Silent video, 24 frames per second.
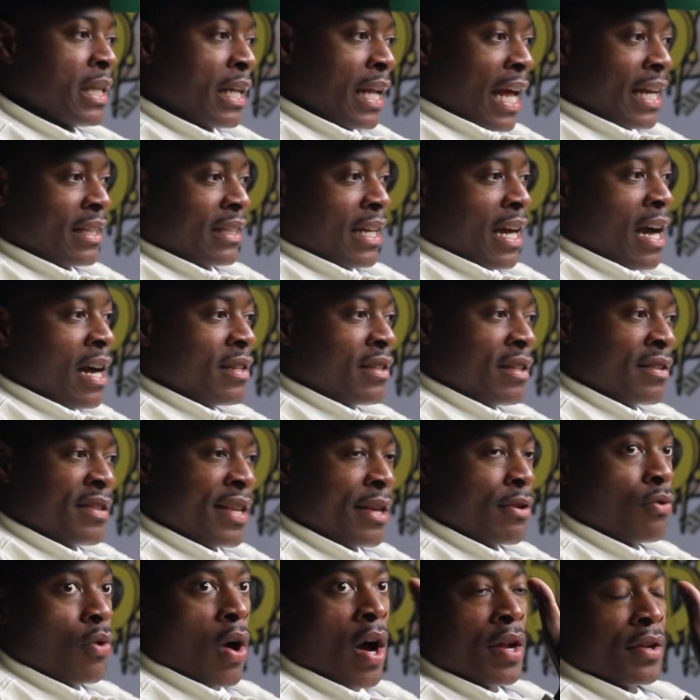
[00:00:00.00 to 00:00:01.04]
like the Undertaker,
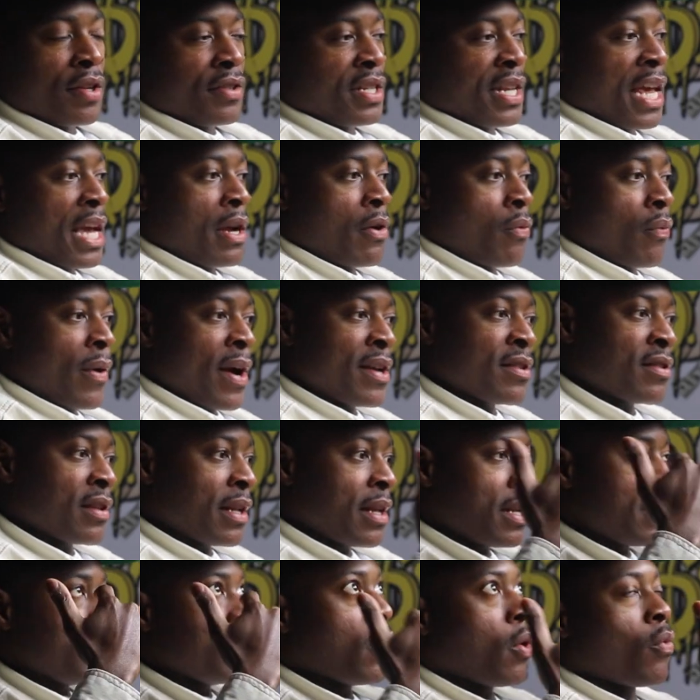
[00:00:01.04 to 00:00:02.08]
you know, Undertaker
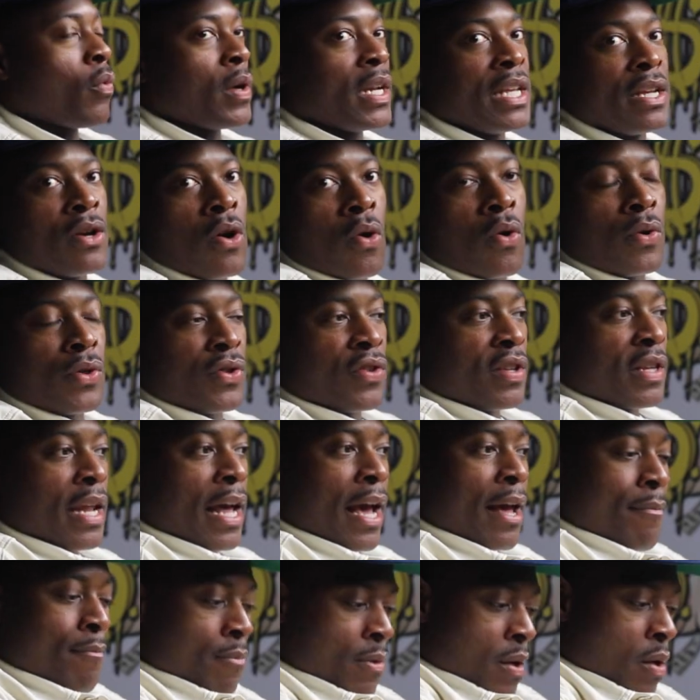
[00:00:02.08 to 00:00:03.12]
wrestling, you know, when he go into
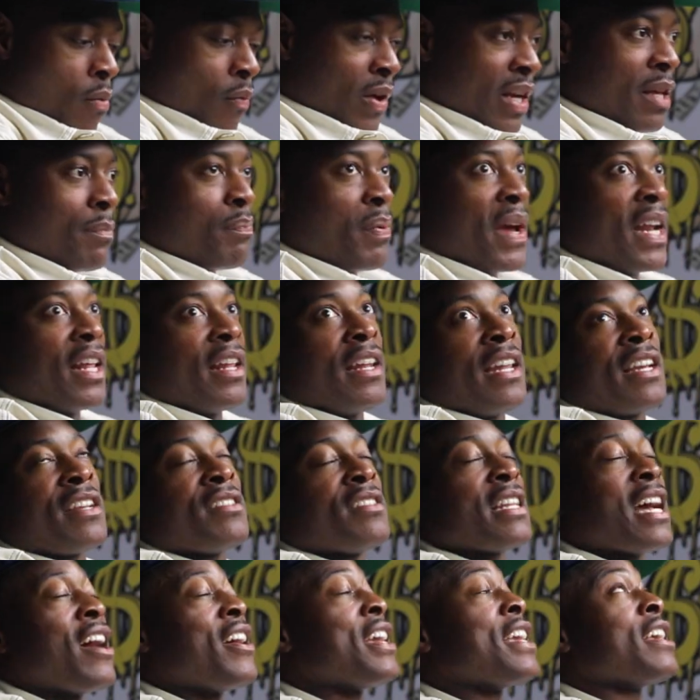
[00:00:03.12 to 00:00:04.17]
that, when he pinning
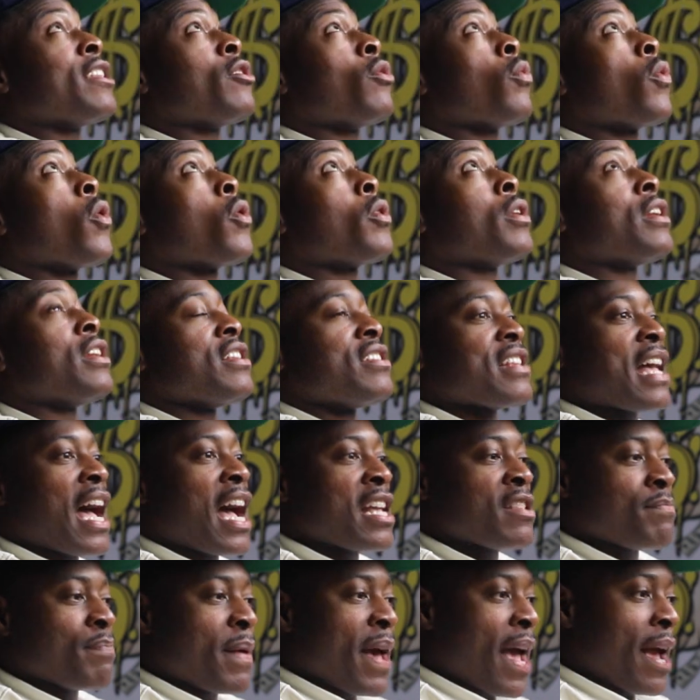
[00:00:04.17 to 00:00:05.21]
niggas down, he get the rolling his
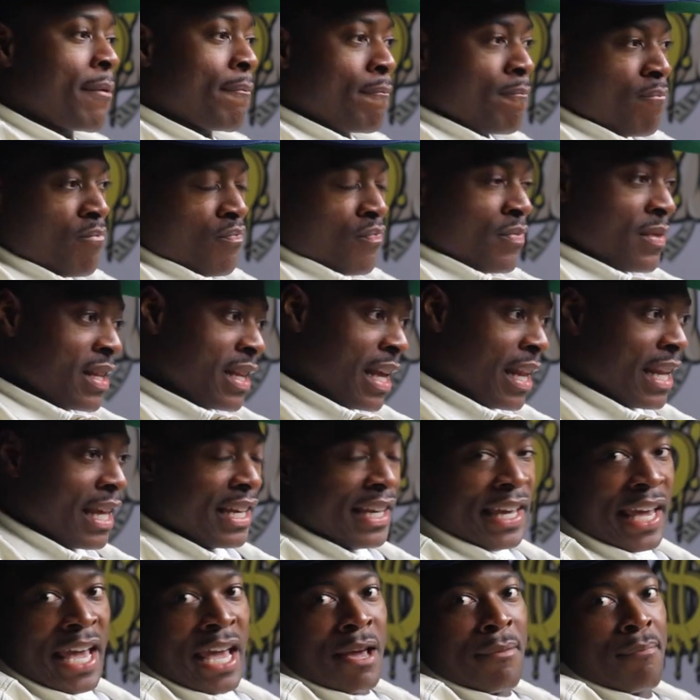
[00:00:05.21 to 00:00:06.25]
eyes back, and he
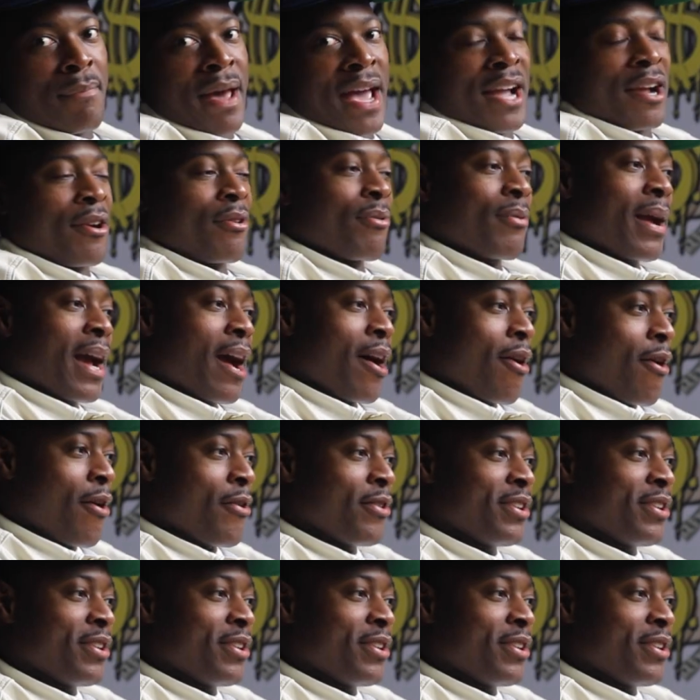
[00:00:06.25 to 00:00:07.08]
came back around,